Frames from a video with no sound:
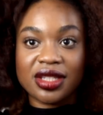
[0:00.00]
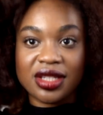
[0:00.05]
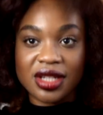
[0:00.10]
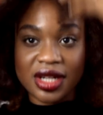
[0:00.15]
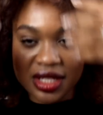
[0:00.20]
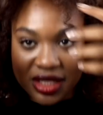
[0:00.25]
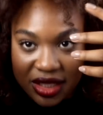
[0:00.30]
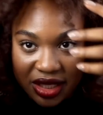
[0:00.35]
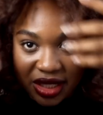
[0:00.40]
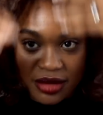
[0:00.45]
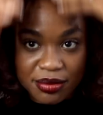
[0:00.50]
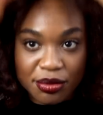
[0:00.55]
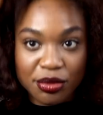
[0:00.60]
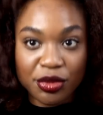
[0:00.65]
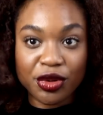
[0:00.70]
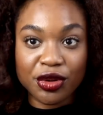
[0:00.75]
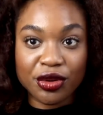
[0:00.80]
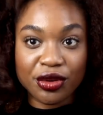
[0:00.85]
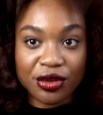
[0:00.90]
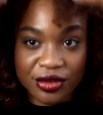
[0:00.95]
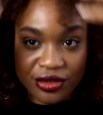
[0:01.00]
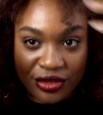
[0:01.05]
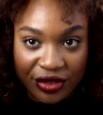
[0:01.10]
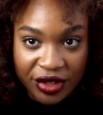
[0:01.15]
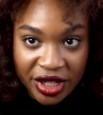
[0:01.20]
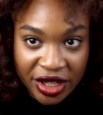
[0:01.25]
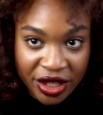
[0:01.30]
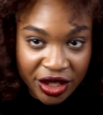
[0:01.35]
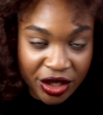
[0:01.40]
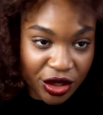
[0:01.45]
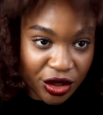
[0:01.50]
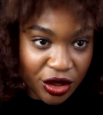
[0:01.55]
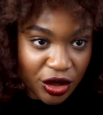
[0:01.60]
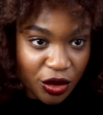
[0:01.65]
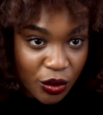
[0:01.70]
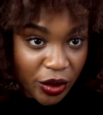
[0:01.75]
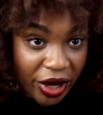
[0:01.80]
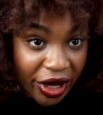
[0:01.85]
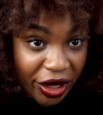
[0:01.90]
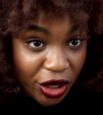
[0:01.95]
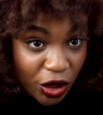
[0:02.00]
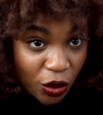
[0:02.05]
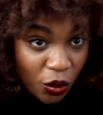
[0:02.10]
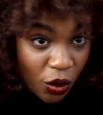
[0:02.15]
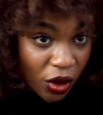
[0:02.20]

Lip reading: doesn't move, you know, when you're